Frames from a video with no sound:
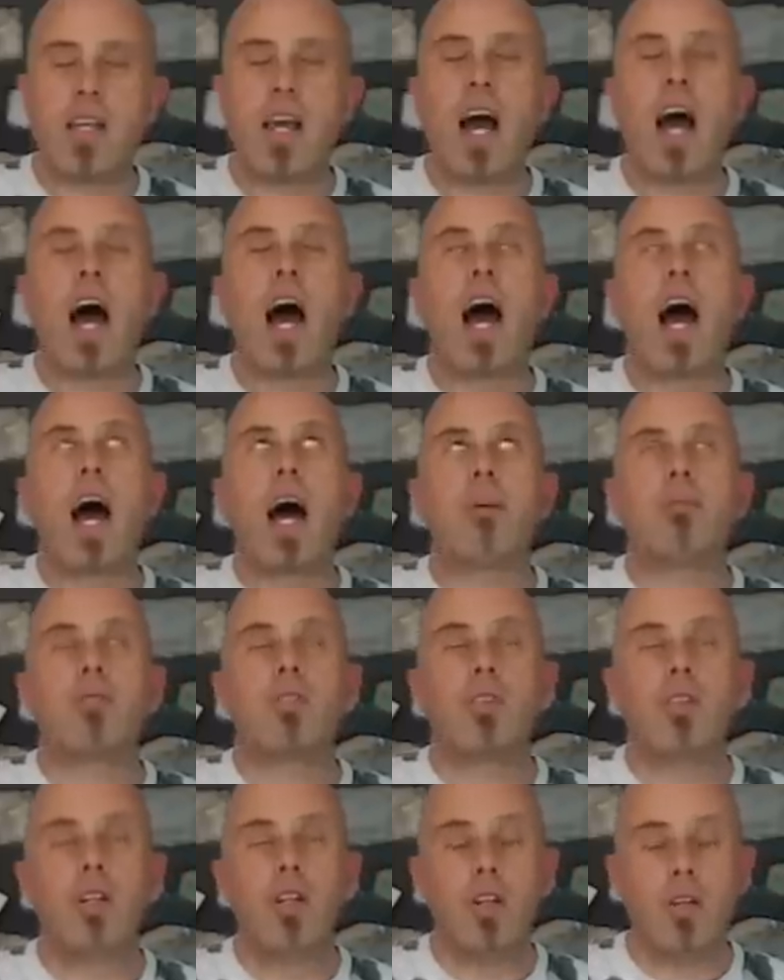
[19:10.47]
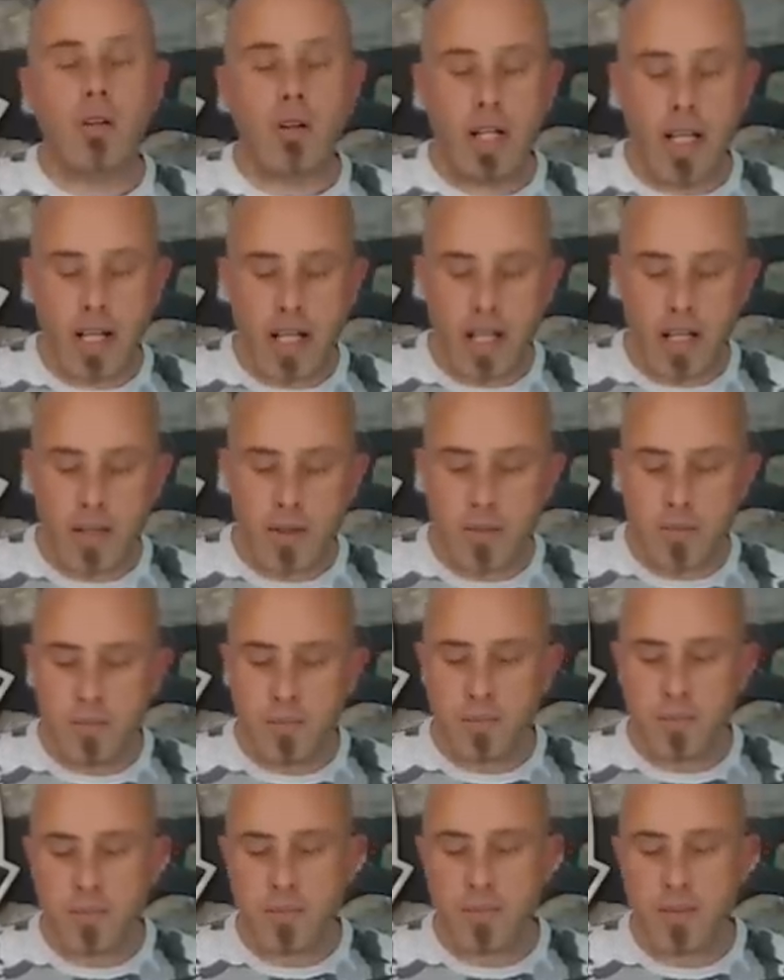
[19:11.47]
it absolutely
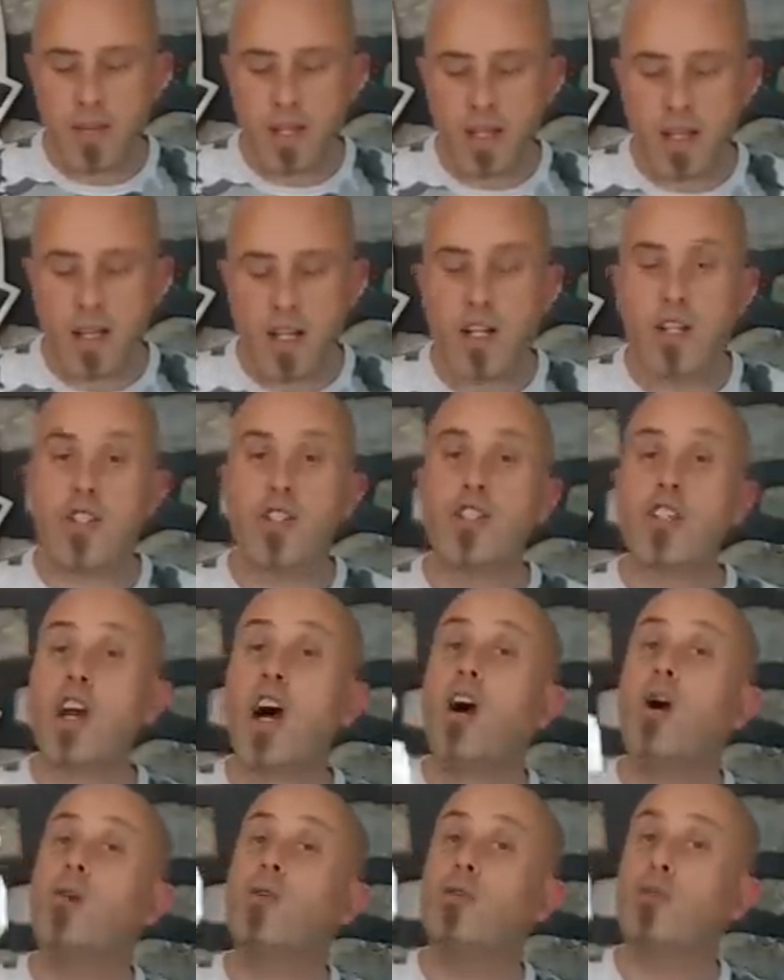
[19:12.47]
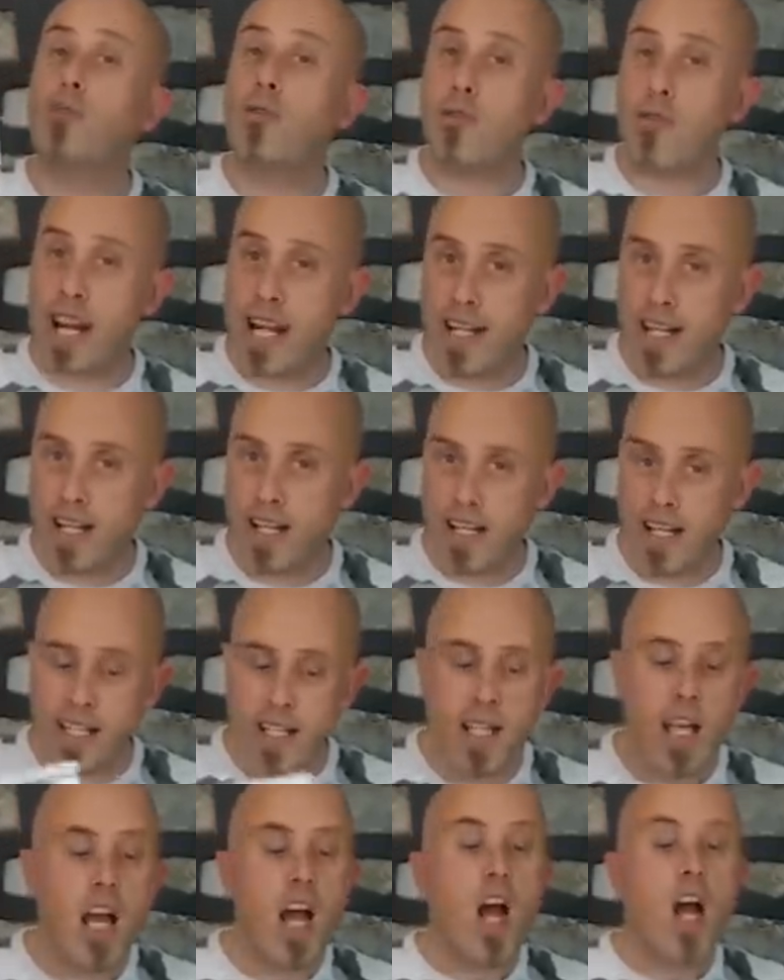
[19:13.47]
child
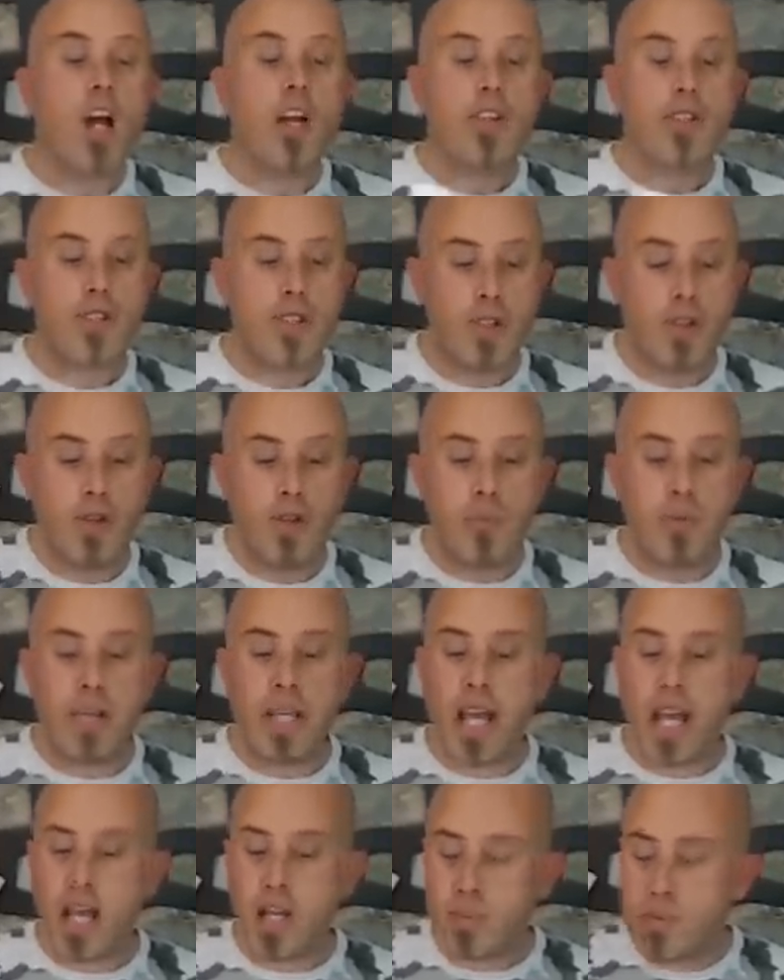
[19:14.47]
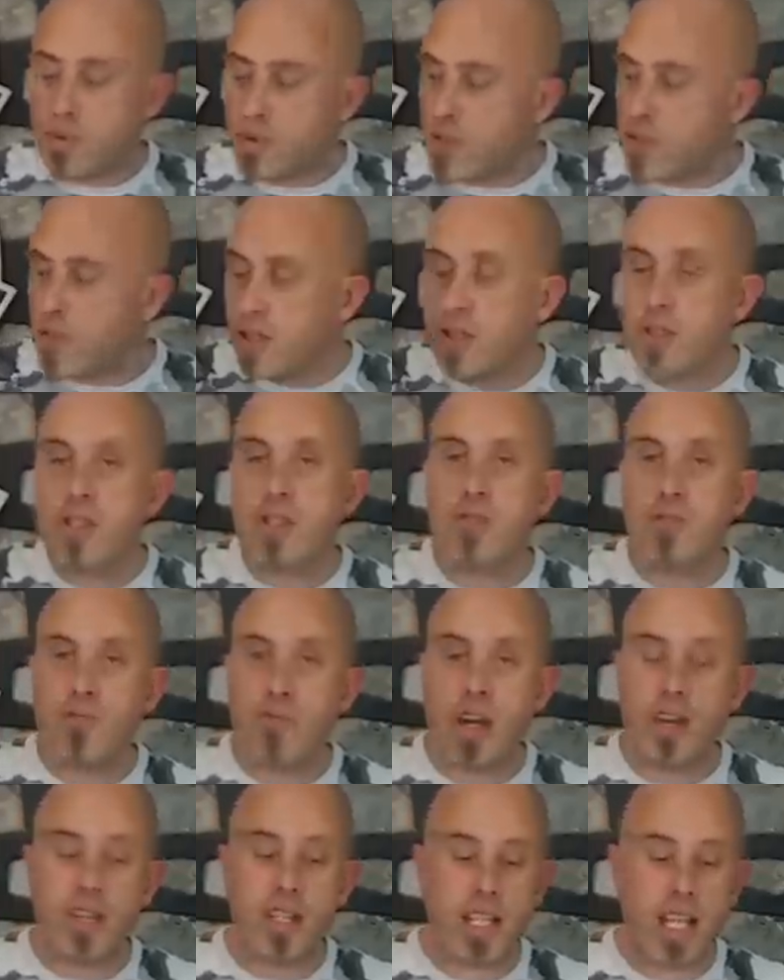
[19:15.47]
friendly to be able to
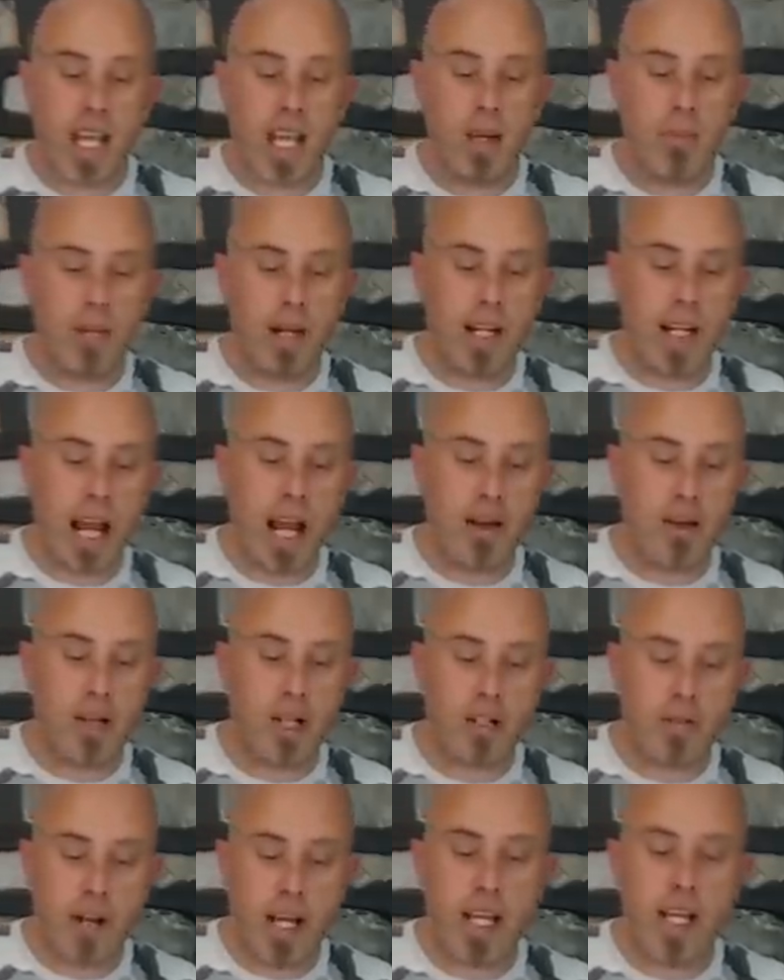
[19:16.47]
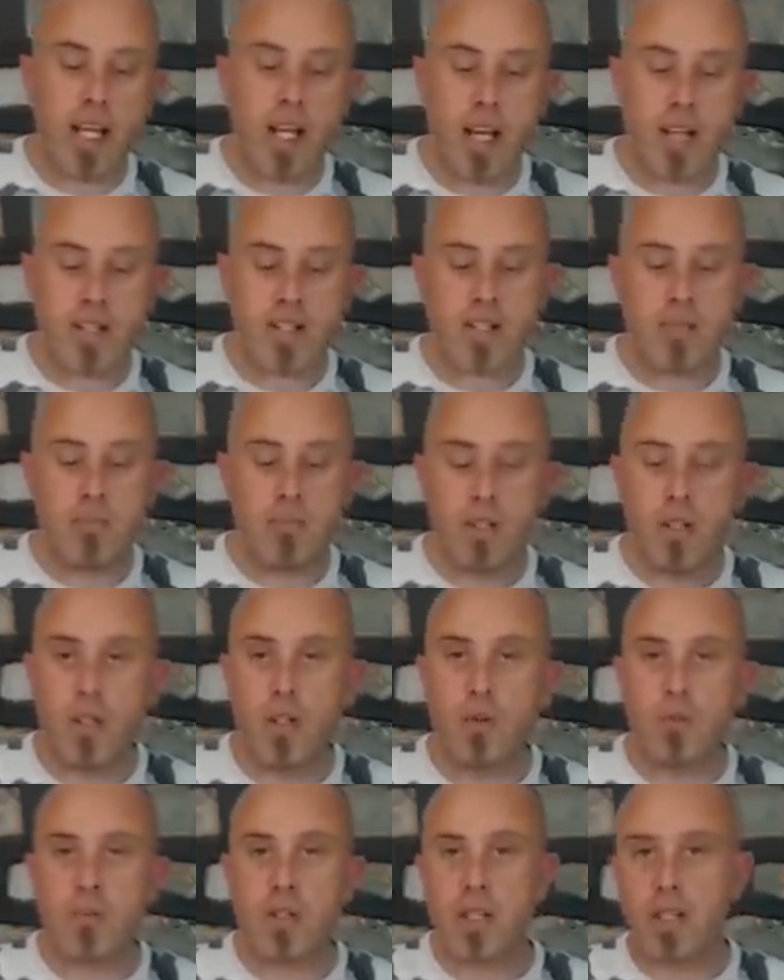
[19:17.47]
run the cabling out and create custom
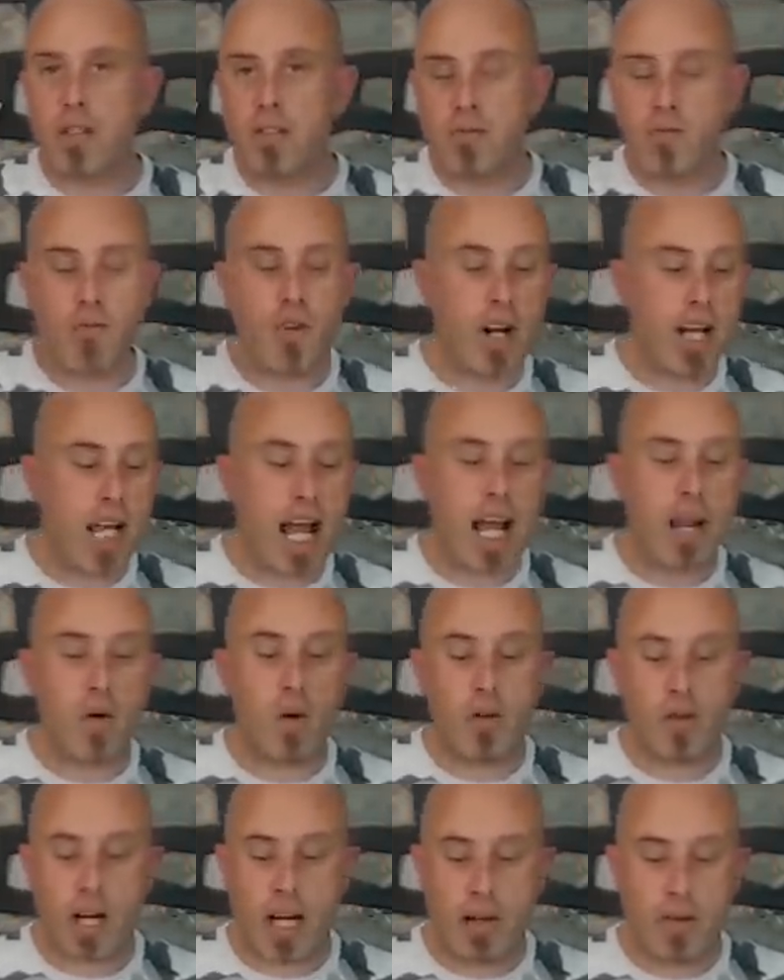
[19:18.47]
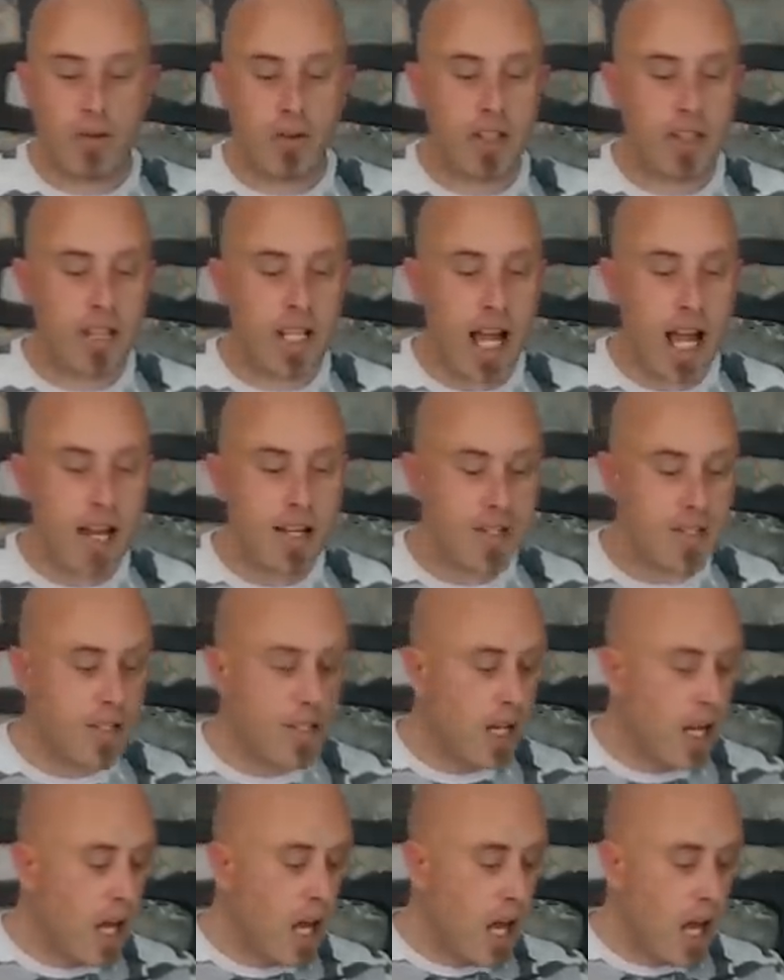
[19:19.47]
looms and run it out around on the desk.
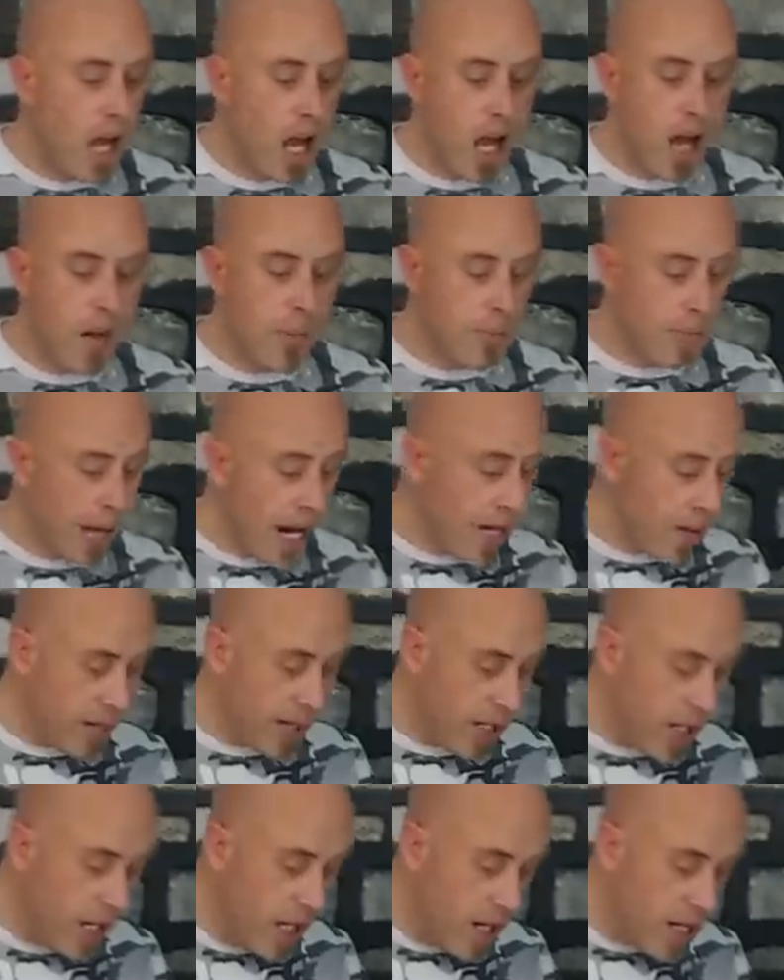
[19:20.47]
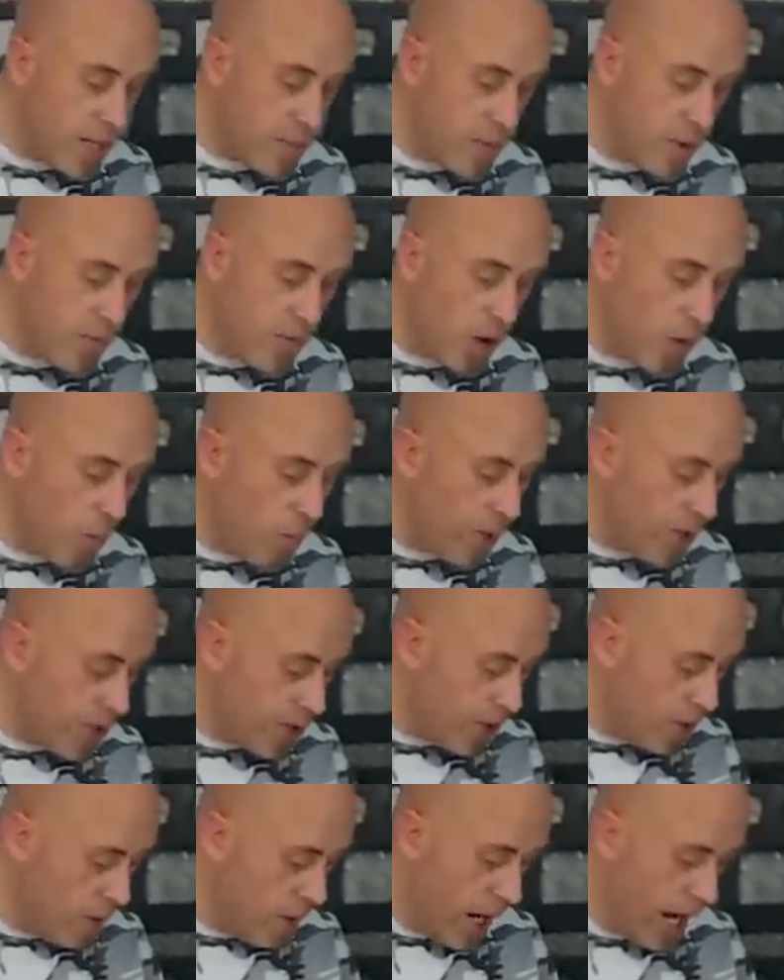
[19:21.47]
But anyway, let's move on. We
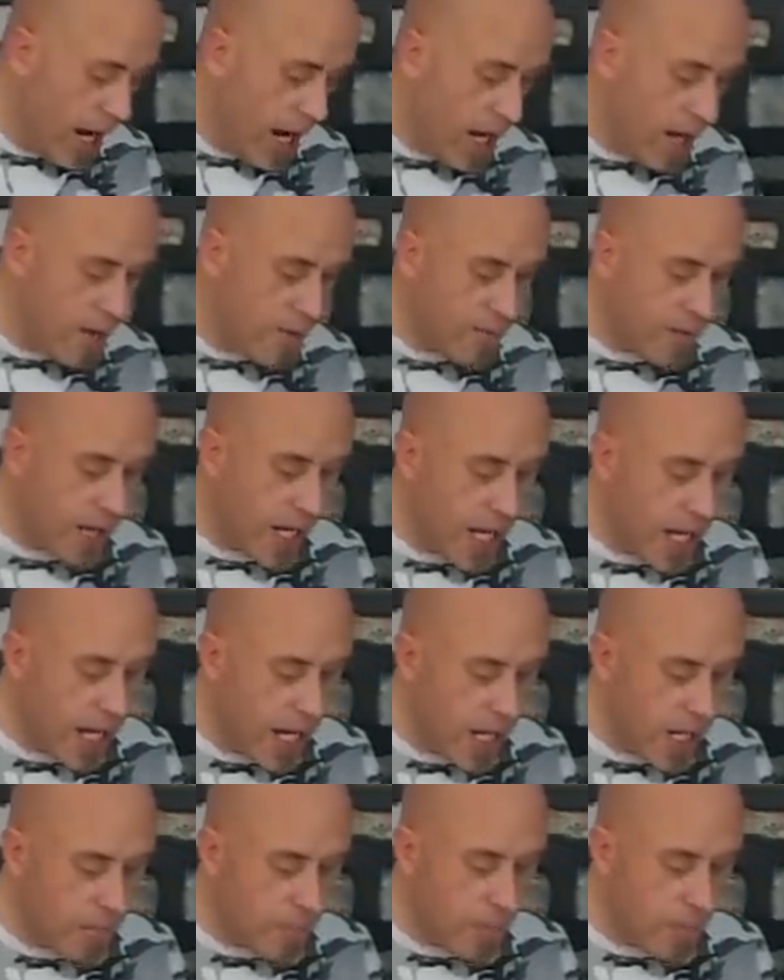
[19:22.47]
do have a